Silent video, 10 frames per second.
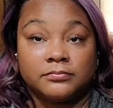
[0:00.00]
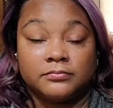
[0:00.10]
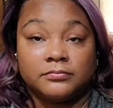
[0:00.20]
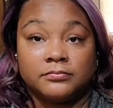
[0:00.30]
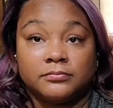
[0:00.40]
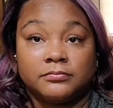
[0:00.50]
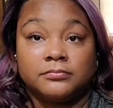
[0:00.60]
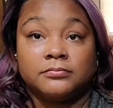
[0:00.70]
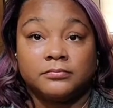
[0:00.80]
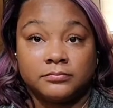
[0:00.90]

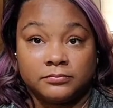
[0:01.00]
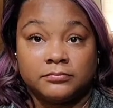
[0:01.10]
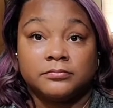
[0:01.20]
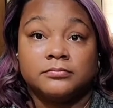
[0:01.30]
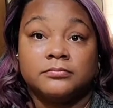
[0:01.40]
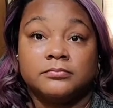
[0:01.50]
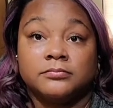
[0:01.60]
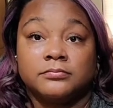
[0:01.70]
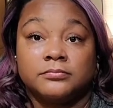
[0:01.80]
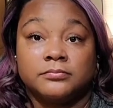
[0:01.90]

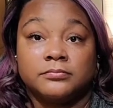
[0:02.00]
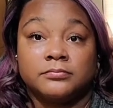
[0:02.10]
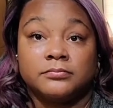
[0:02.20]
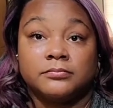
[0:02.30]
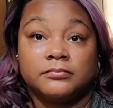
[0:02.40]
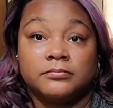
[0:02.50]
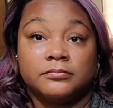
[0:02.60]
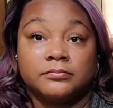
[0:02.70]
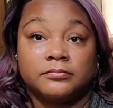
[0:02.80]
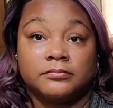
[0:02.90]

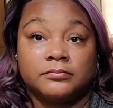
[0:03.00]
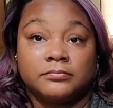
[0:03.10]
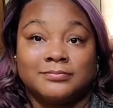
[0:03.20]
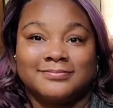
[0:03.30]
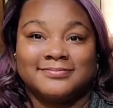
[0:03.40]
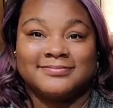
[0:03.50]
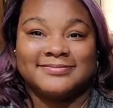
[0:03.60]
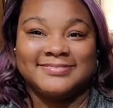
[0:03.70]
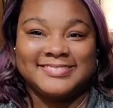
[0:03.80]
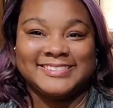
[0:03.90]

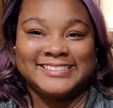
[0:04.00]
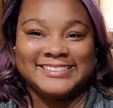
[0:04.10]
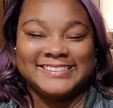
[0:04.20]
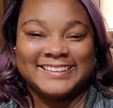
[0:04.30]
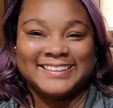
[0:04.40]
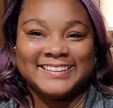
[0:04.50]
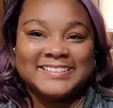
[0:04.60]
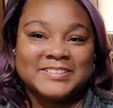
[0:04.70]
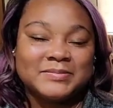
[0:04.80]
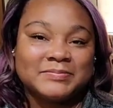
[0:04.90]

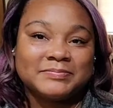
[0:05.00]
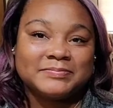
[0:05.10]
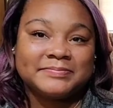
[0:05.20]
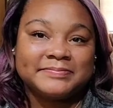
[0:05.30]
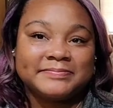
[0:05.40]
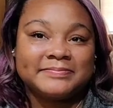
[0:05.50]
[no speech]